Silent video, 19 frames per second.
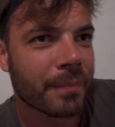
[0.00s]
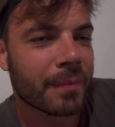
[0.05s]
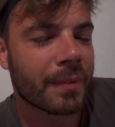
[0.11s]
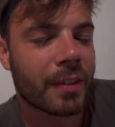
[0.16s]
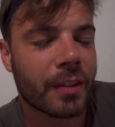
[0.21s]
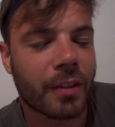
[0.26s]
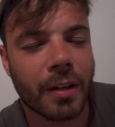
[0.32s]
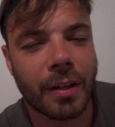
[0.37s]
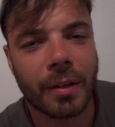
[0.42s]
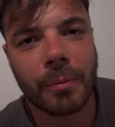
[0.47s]

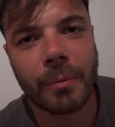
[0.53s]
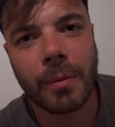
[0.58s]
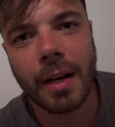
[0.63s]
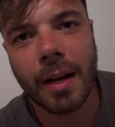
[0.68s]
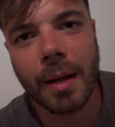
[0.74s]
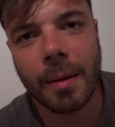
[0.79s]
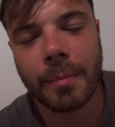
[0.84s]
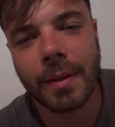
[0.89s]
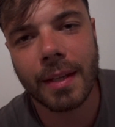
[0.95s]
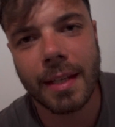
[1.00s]
So I went
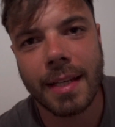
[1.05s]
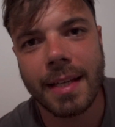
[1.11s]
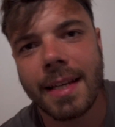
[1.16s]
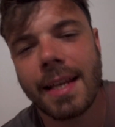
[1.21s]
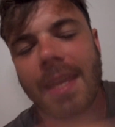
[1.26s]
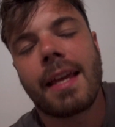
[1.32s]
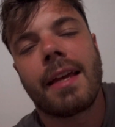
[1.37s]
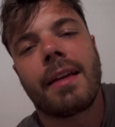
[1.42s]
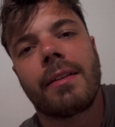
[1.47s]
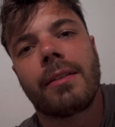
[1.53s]
up the
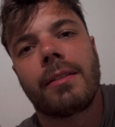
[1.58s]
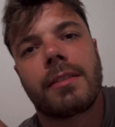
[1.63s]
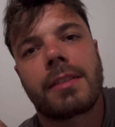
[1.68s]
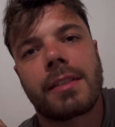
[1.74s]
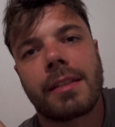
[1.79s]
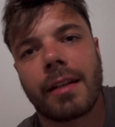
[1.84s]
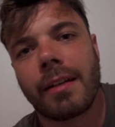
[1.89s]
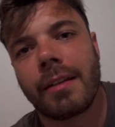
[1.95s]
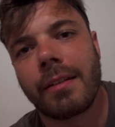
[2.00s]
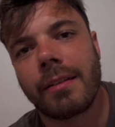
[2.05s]
hill to
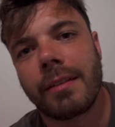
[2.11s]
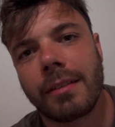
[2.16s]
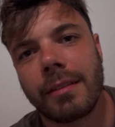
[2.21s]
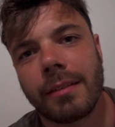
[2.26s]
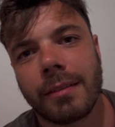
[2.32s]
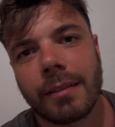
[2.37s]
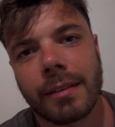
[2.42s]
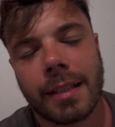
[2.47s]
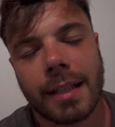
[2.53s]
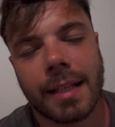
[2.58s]
go
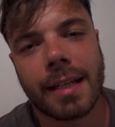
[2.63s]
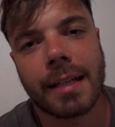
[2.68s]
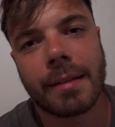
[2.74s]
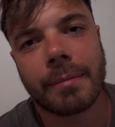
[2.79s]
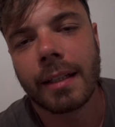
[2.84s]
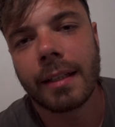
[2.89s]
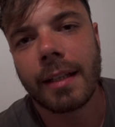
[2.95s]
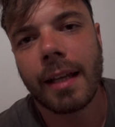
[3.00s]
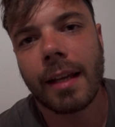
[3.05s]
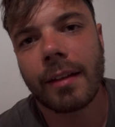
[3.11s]
and
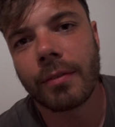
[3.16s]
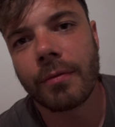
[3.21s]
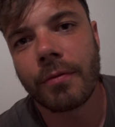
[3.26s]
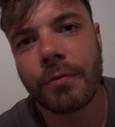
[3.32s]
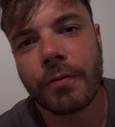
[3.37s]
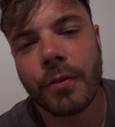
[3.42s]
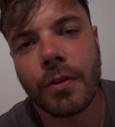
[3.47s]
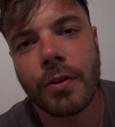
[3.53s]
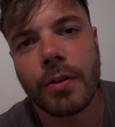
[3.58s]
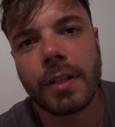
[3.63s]
get some
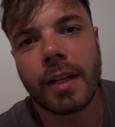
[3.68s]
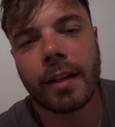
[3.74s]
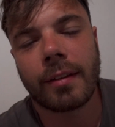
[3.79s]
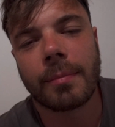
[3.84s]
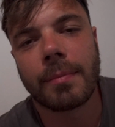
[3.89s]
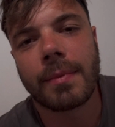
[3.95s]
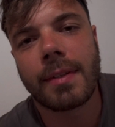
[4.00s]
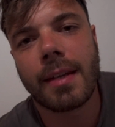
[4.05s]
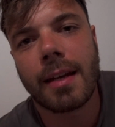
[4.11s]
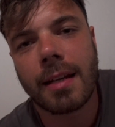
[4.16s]
food, get
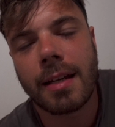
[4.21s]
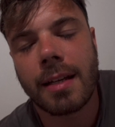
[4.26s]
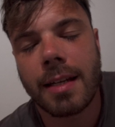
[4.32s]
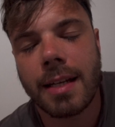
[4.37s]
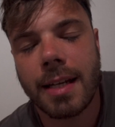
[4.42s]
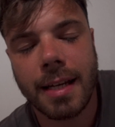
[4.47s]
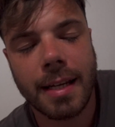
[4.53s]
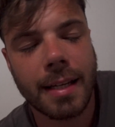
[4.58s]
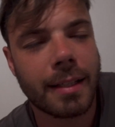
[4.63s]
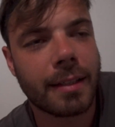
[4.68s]
some dinner,
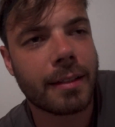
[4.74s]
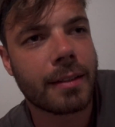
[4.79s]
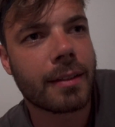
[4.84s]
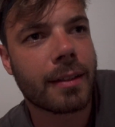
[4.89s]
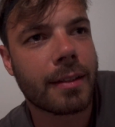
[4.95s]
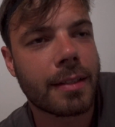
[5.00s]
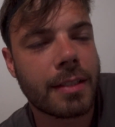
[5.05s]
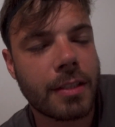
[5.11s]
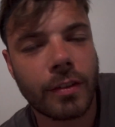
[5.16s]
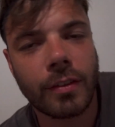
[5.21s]
and I
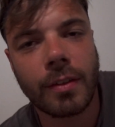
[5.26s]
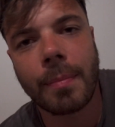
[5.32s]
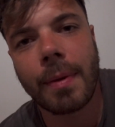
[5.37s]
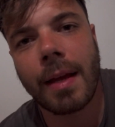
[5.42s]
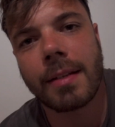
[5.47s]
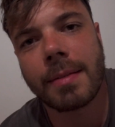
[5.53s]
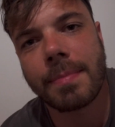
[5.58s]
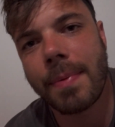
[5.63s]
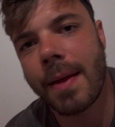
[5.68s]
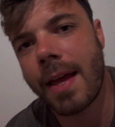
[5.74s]
was just
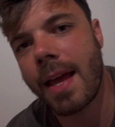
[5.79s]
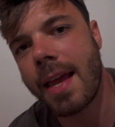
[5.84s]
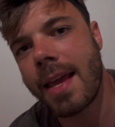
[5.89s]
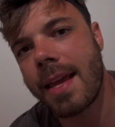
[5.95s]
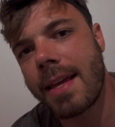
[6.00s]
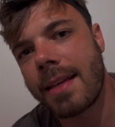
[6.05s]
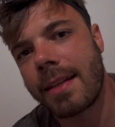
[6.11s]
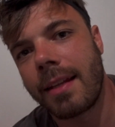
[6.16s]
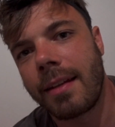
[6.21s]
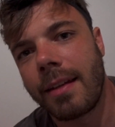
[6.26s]
about to pay,
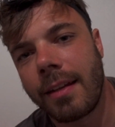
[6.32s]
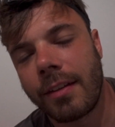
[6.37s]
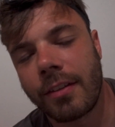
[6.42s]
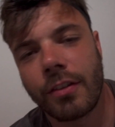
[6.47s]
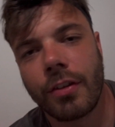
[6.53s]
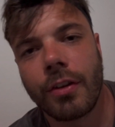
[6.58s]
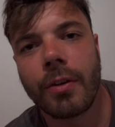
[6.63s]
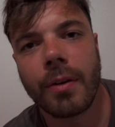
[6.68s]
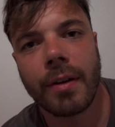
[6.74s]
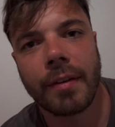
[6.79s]
and then this
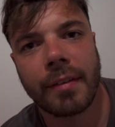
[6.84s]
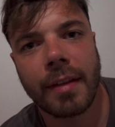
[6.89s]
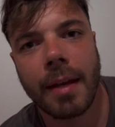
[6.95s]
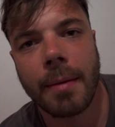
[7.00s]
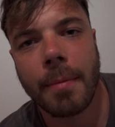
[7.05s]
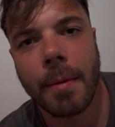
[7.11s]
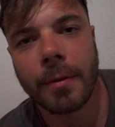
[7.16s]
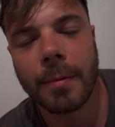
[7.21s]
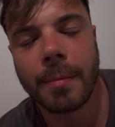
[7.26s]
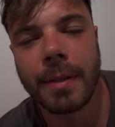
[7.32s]
tourist came
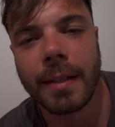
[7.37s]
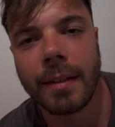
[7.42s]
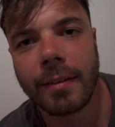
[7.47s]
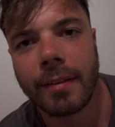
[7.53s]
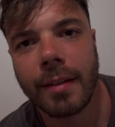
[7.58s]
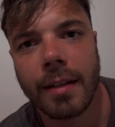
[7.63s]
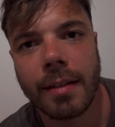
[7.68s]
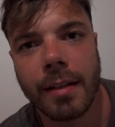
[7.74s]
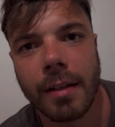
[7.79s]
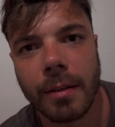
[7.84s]
up to me and
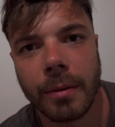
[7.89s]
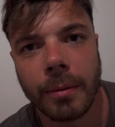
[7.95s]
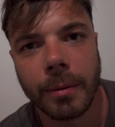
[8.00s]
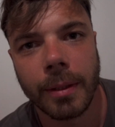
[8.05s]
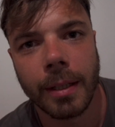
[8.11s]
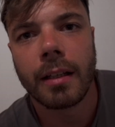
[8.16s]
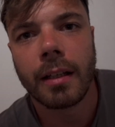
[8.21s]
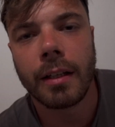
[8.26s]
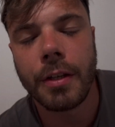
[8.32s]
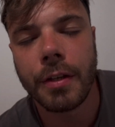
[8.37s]
said, oh,
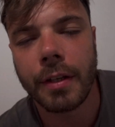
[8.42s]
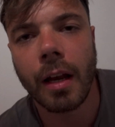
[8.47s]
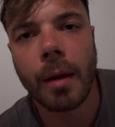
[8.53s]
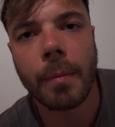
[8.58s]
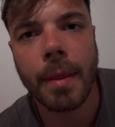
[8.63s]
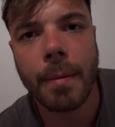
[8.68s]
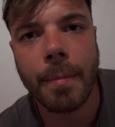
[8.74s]
are you climbing